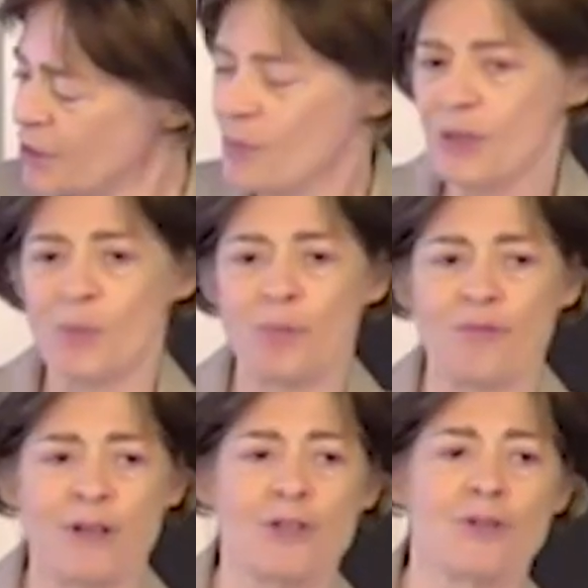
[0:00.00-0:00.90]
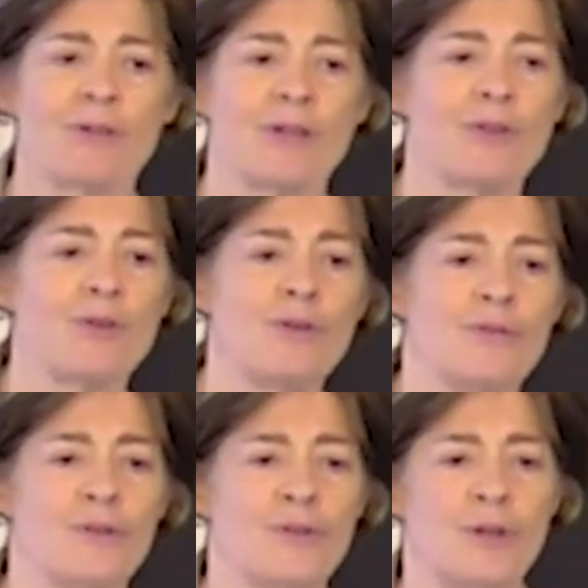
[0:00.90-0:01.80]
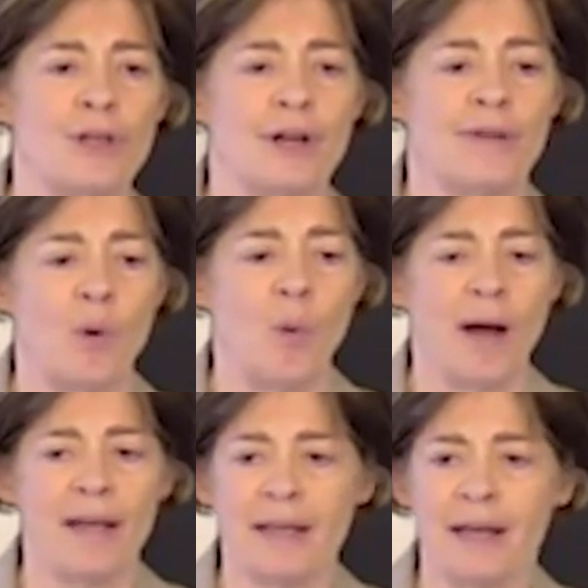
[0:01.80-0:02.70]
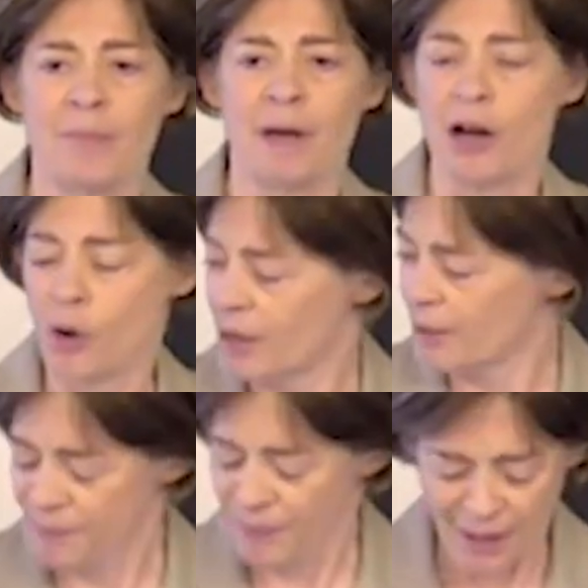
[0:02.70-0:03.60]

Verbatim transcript: who is a professor at the University of Hawaii at Manoa.